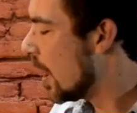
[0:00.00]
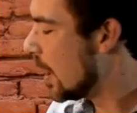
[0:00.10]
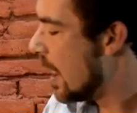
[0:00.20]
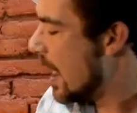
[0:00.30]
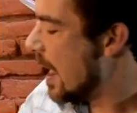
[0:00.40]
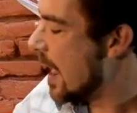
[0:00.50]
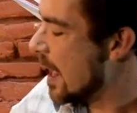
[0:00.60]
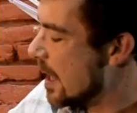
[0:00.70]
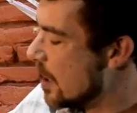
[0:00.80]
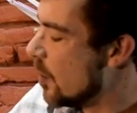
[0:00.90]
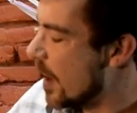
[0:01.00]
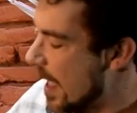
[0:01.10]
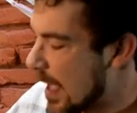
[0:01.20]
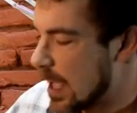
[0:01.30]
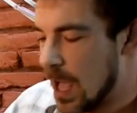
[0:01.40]
well, you know,
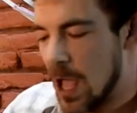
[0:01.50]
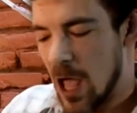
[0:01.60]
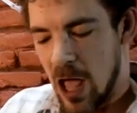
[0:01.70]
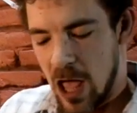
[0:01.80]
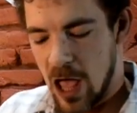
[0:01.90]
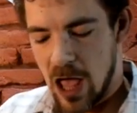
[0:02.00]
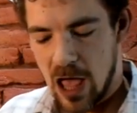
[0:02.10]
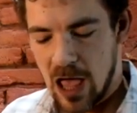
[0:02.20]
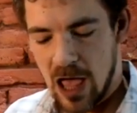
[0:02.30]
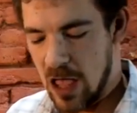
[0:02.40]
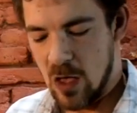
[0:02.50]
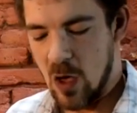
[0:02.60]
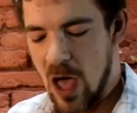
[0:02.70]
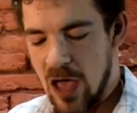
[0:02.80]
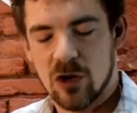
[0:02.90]
heck,
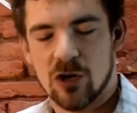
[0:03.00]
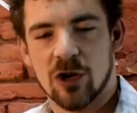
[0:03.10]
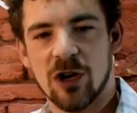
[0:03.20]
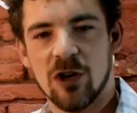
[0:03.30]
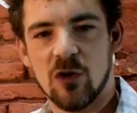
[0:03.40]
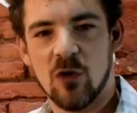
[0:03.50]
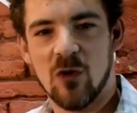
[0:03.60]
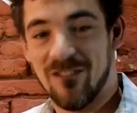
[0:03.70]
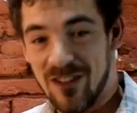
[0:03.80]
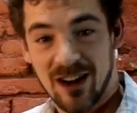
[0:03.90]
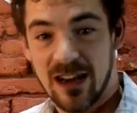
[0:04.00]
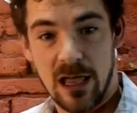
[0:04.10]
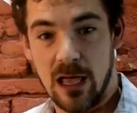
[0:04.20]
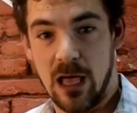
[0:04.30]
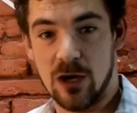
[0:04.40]
I can turn it into a
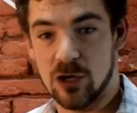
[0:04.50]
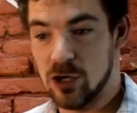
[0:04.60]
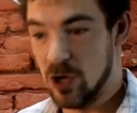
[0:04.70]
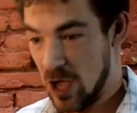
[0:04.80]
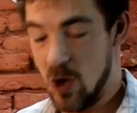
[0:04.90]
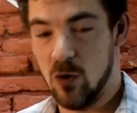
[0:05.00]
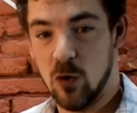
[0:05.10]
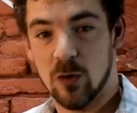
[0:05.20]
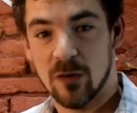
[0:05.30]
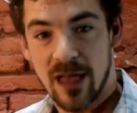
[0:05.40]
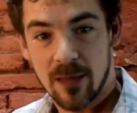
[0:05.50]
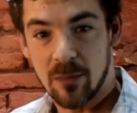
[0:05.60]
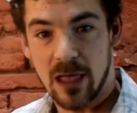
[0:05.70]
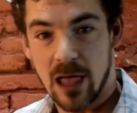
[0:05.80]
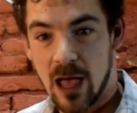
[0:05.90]
Faraday cage. How cool would
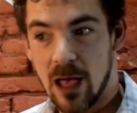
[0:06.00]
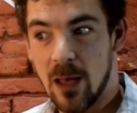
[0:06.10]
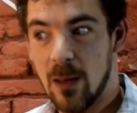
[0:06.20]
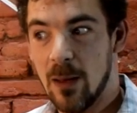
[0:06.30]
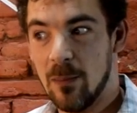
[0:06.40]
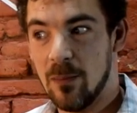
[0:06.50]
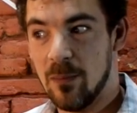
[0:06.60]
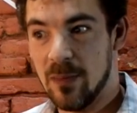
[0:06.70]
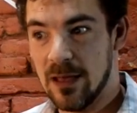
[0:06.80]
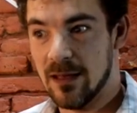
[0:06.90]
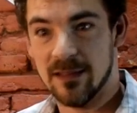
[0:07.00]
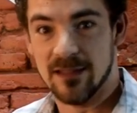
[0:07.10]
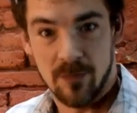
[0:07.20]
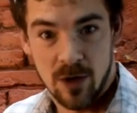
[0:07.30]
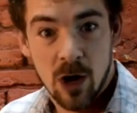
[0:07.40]
that be?
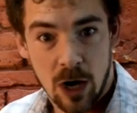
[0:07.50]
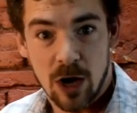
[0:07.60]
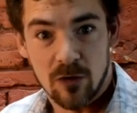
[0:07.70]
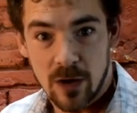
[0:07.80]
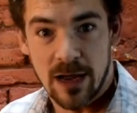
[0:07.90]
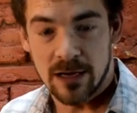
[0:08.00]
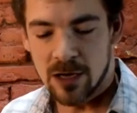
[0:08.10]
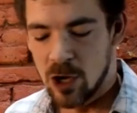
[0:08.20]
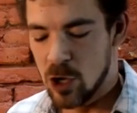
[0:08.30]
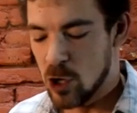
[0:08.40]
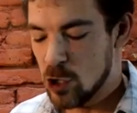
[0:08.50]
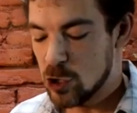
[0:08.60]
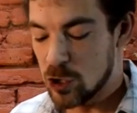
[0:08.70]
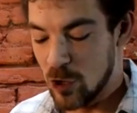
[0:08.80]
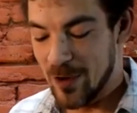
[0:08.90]
Because I'm a nerd, right?
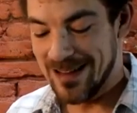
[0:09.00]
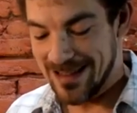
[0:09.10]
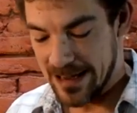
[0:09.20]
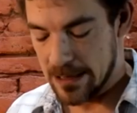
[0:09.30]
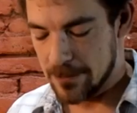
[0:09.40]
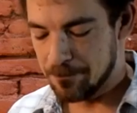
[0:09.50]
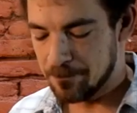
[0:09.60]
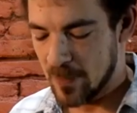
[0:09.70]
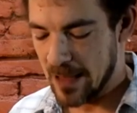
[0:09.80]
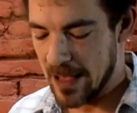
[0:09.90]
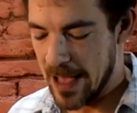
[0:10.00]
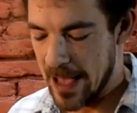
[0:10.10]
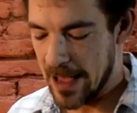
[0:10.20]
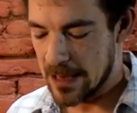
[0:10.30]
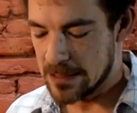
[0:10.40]
So I did.
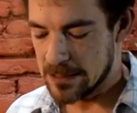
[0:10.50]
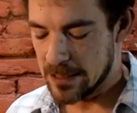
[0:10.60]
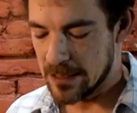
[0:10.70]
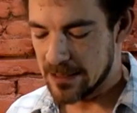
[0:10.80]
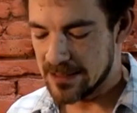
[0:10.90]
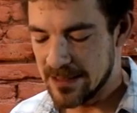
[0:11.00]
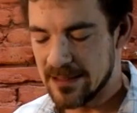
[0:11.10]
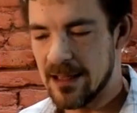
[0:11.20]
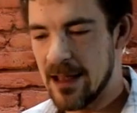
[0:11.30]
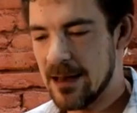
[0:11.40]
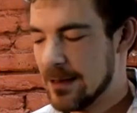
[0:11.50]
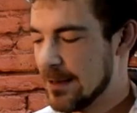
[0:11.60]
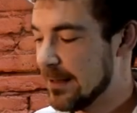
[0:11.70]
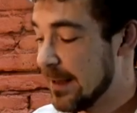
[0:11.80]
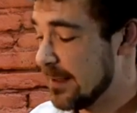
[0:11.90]
And uh, since then,
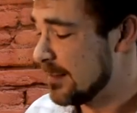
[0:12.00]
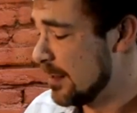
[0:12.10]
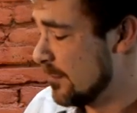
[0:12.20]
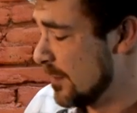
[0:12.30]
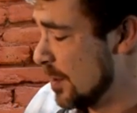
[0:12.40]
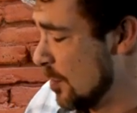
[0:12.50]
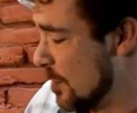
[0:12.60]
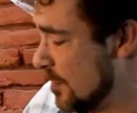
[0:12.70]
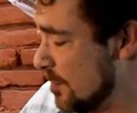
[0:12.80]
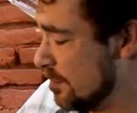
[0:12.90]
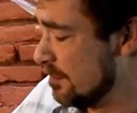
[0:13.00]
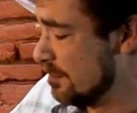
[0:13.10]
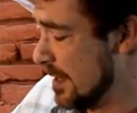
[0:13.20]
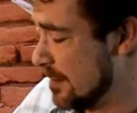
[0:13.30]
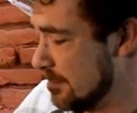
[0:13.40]
like I said, the video has
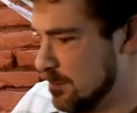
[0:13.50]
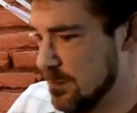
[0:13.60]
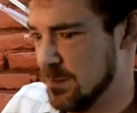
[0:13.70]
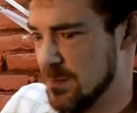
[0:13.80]
been